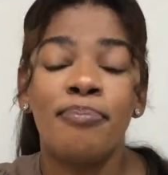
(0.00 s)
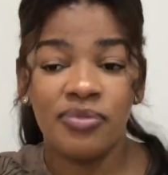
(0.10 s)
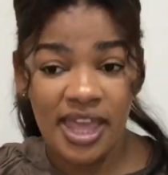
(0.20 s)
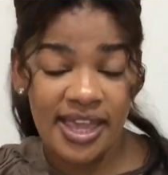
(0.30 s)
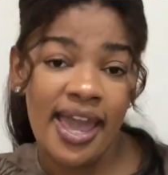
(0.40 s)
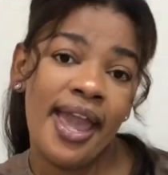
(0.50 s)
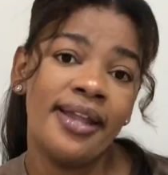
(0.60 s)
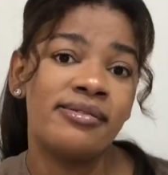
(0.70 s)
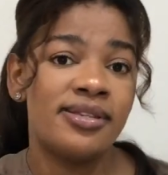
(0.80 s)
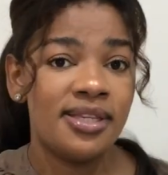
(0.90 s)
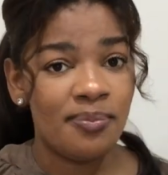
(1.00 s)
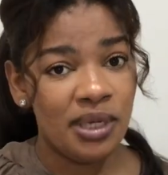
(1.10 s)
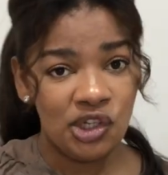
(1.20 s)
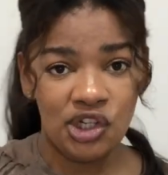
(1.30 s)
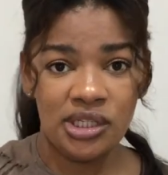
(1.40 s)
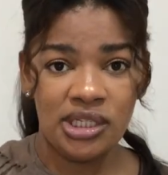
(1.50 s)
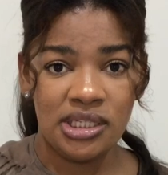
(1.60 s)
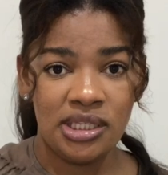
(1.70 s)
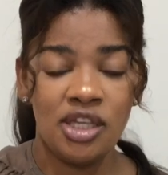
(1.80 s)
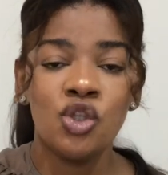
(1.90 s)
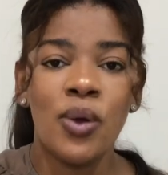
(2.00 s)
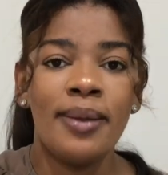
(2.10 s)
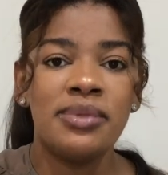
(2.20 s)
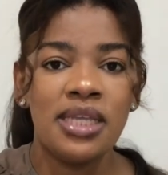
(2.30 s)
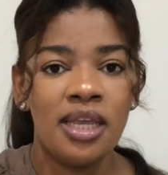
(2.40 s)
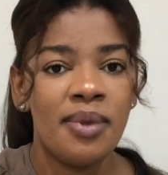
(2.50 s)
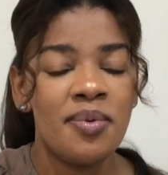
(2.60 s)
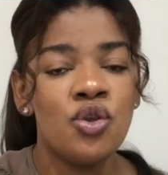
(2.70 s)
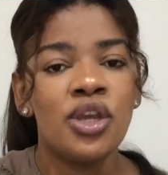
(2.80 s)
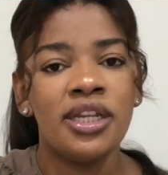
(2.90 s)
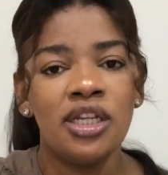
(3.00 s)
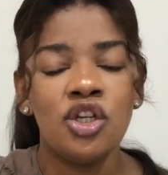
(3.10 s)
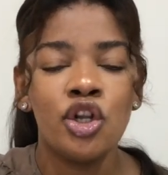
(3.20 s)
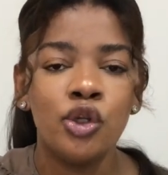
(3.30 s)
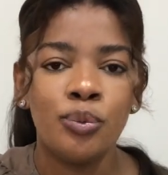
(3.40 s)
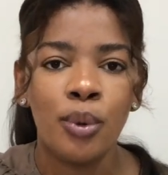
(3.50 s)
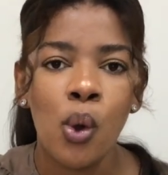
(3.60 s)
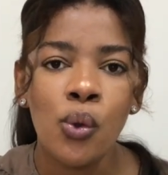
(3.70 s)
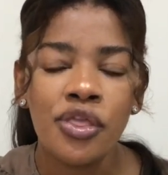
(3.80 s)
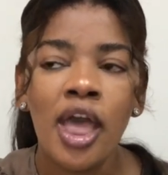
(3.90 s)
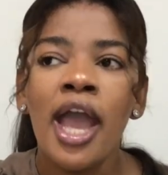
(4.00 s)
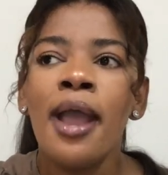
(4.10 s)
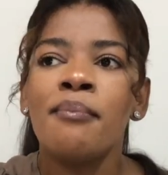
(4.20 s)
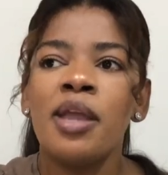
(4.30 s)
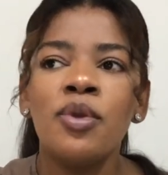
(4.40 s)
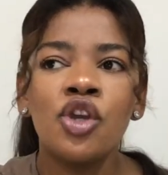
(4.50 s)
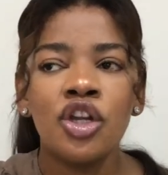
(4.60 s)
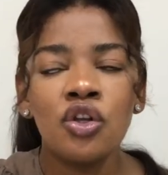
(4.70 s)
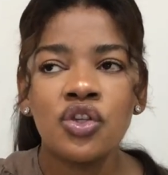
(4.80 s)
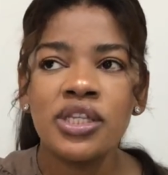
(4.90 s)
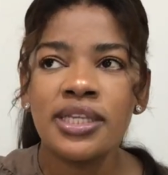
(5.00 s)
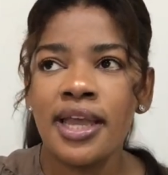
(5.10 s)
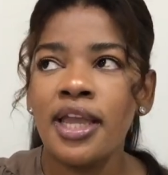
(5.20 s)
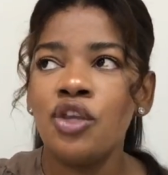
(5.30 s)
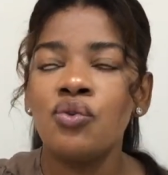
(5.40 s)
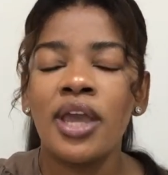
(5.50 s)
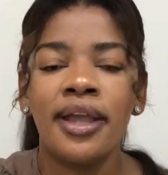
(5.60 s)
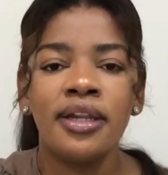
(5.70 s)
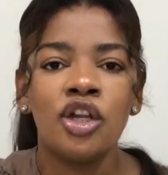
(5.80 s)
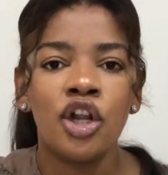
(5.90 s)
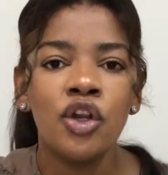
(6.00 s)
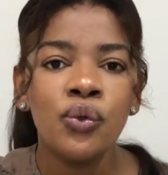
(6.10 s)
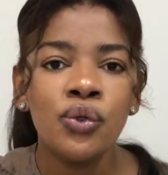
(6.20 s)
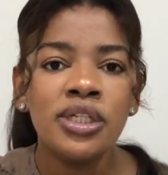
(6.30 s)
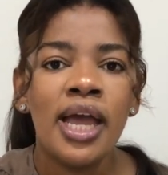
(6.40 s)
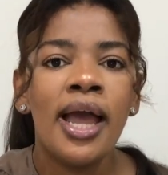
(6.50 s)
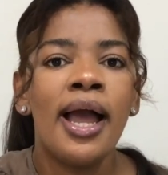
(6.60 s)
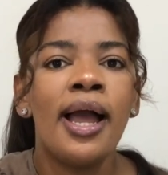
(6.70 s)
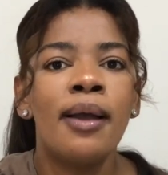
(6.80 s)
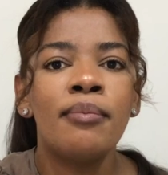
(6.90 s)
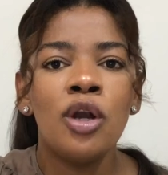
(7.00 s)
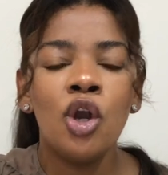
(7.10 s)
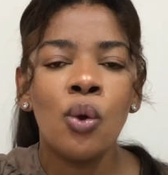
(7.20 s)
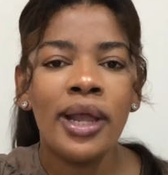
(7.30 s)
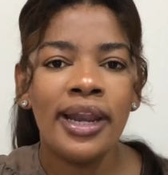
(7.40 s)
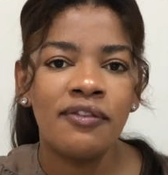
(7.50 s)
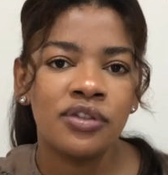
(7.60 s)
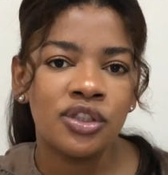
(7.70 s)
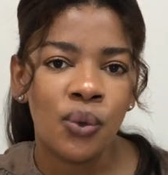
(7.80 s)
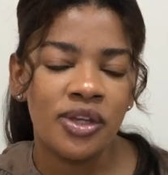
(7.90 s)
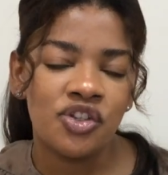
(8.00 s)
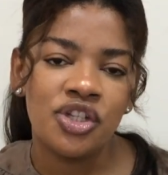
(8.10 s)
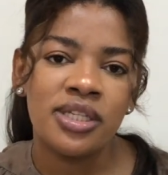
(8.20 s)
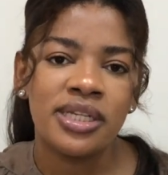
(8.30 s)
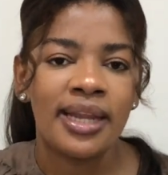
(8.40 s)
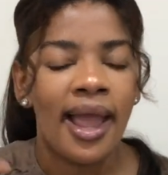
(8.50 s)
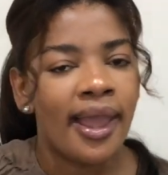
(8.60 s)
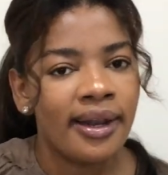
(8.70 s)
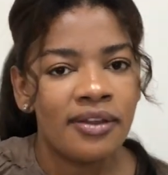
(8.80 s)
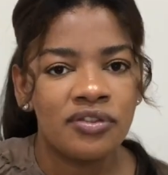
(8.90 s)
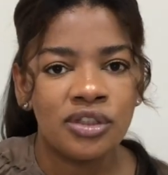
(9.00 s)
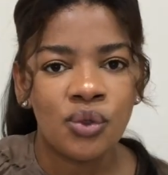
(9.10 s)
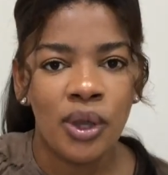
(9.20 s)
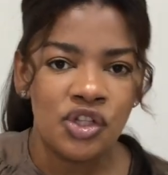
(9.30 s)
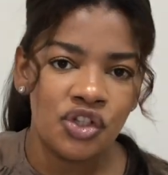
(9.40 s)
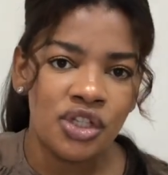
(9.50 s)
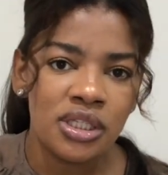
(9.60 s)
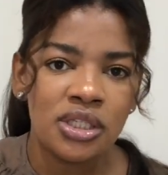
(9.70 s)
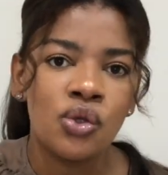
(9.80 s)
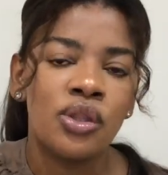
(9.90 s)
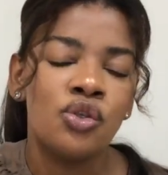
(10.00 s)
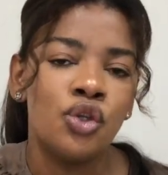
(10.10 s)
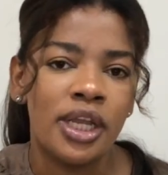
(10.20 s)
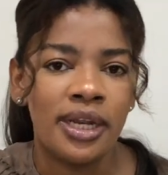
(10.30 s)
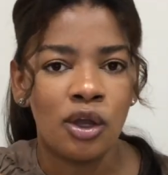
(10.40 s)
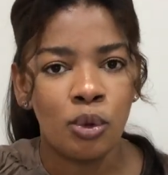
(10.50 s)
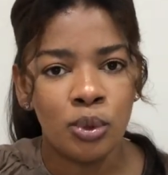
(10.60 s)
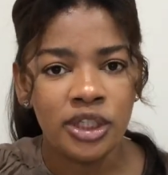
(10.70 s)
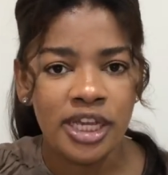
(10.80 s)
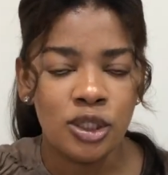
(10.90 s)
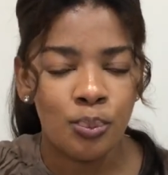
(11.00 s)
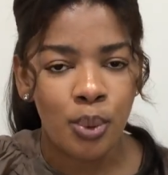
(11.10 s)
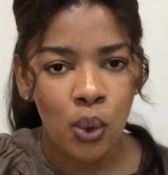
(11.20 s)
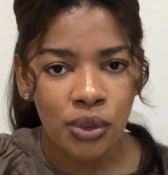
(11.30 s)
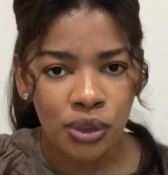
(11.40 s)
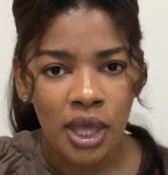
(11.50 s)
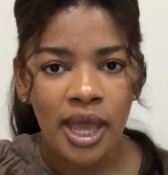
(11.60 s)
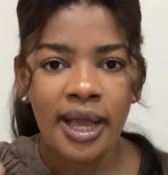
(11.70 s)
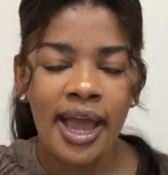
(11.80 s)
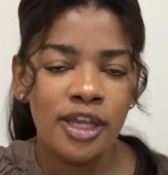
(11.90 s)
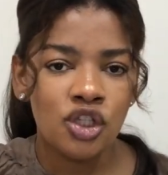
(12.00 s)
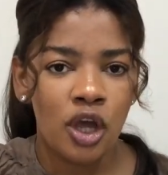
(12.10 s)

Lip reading: they can see pictures. That's why I'm saying maybe you can include both. Maybe you can also say you can include lower leveled questions and higher leveled questions, so you can accommodate both kinds